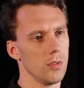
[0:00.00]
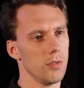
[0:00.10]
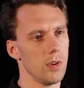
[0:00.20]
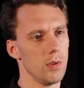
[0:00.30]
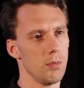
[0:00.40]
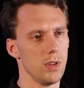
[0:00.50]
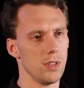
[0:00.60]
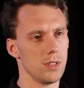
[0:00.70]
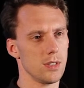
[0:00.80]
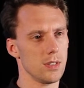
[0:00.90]
very big
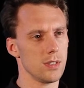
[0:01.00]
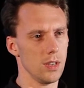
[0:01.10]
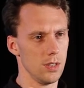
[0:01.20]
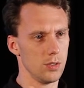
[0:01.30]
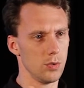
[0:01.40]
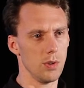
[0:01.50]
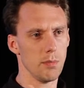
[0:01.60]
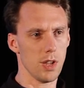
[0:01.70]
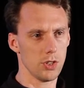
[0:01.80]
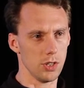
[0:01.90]
thing to
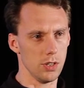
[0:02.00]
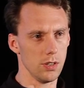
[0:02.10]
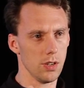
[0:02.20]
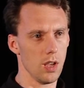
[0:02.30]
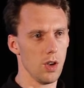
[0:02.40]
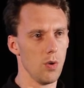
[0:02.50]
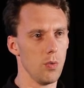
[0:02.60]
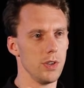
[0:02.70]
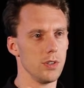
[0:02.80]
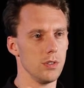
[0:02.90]
imagine how
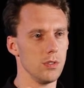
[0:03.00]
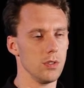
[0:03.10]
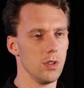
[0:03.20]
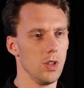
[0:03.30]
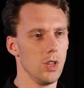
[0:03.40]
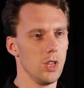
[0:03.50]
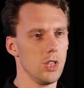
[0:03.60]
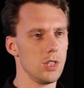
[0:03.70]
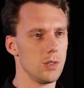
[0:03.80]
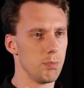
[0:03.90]
we can
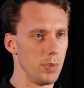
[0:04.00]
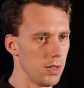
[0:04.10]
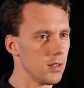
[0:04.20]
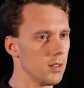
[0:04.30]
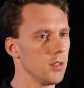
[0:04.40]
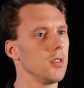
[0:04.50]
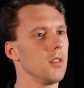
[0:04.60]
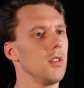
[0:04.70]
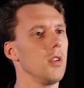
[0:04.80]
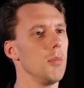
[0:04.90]
speak
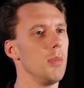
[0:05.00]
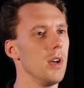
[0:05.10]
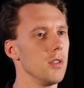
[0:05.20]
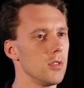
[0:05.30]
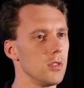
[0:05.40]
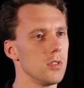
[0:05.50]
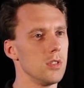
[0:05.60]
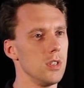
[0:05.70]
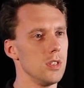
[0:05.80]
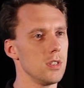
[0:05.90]
about
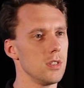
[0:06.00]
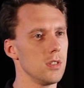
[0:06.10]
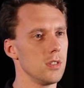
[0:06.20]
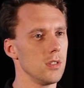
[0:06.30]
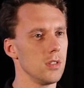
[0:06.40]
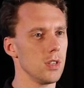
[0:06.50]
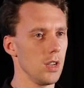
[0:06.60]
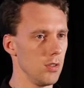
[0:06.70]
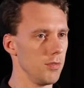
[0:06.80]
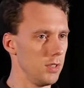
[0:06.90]
this
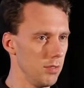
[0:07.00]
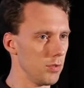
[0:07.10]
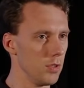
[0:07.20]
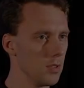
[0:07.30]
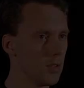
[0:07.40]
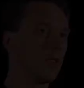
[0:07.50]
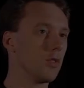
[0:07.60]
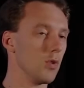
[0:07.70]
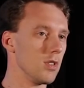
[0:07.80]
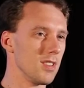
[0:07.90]
kind of difference.
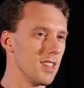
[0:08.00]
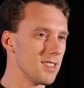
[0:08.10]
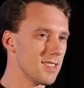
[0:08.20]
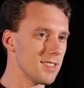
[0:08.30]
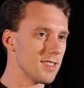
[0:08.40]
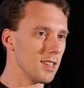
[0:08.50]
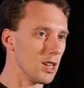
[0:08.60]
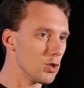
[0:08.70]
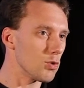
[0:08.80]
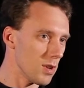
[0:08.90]
So it's it's
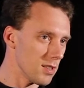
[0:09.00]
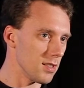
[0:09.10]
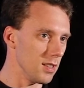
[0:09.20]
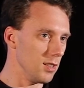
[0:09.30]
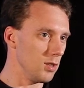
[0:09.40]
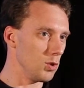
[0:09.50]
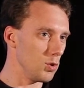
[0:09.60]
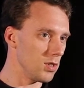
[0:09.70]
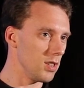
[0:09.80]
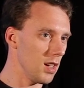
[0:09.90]
interesting to
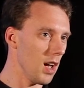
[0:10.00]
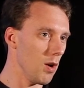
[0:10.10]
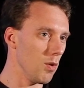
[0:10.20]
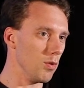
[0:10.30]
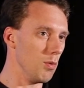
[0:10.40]
see how the